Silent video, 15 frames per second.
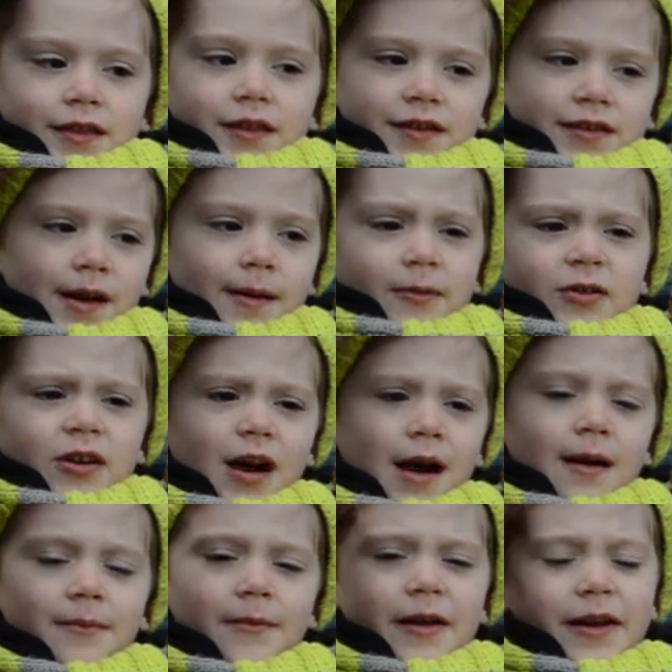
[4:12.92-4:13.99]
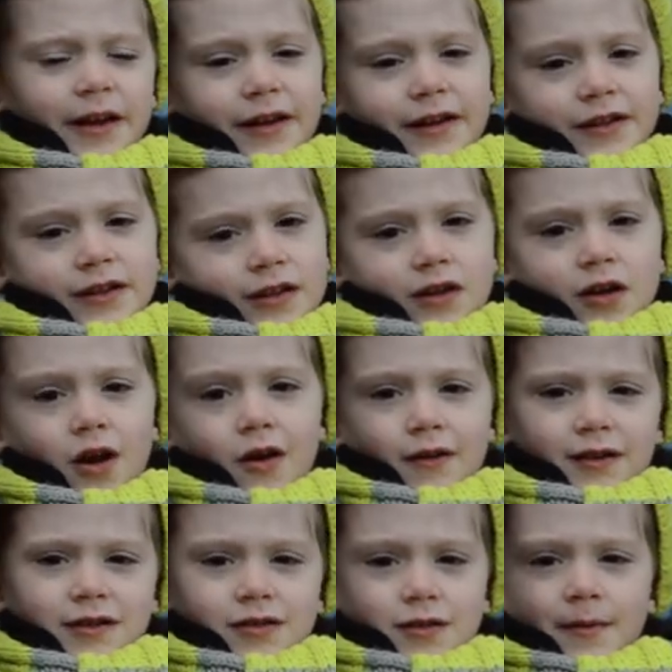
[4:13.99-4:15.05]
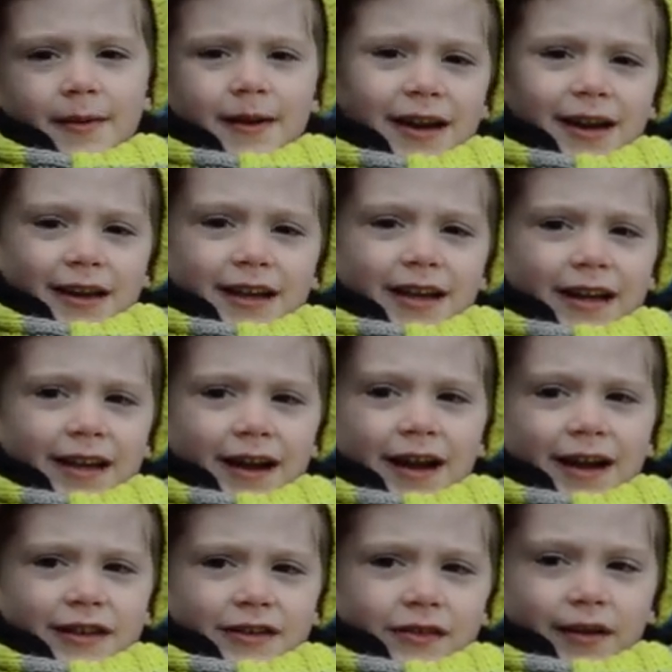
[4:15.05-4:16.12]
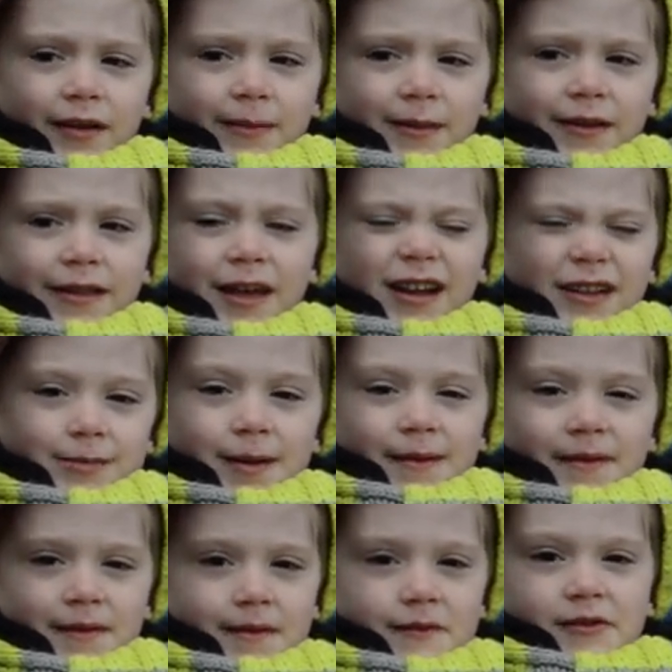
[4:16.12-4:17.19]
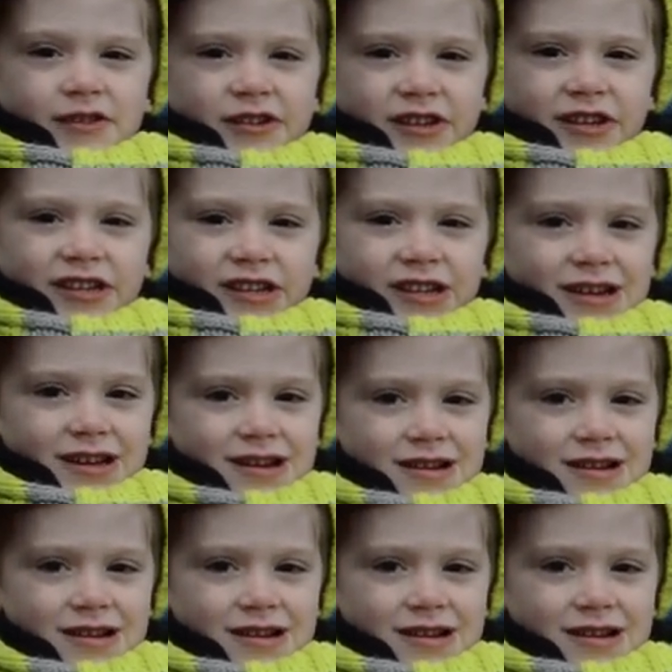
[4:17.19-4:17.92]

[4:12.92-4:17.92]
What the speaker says: the summertime is going swimming and getting ice cream, and that's my favorite season.